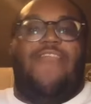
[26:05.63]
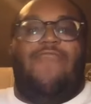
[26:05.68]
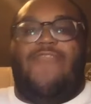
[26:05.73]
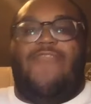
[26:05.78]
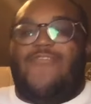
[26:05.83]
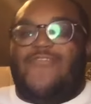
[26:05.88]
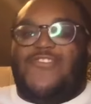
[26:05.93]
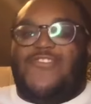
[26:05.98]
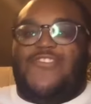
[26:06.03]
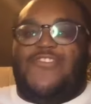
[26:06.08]

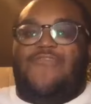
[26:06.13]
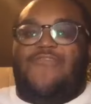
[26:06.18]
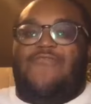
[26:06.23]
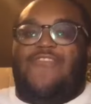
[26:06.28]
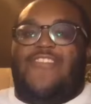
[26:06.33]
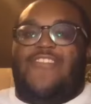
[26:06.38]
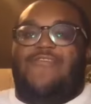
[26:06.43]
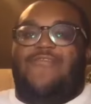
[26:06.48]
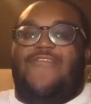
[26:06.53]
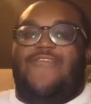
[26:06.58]
while
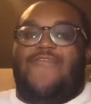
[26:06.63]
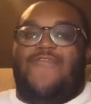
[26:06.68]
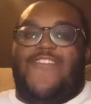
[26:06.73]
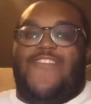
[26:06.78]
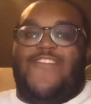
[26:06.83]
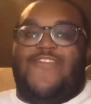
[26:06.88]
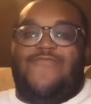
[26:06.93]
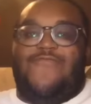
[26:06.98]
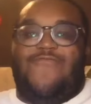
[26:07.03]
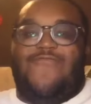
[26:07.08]
showing you the
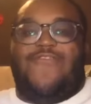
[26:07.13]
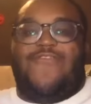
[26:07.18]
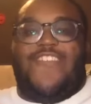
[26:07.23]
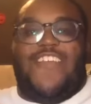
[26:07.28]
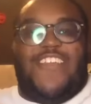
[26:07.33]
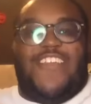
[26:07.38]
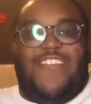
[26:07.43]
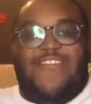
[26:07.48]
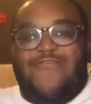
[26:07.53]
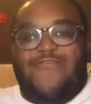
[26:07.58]
visuals
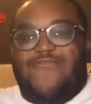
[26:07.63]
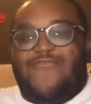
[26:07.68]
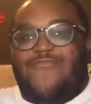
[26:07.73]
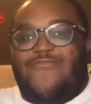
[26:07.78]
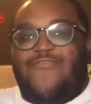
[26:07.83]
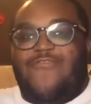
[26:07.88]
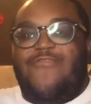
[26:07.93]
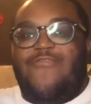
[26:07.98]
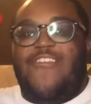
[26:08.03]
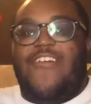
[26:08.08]
like
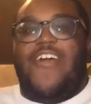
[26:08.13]
usual.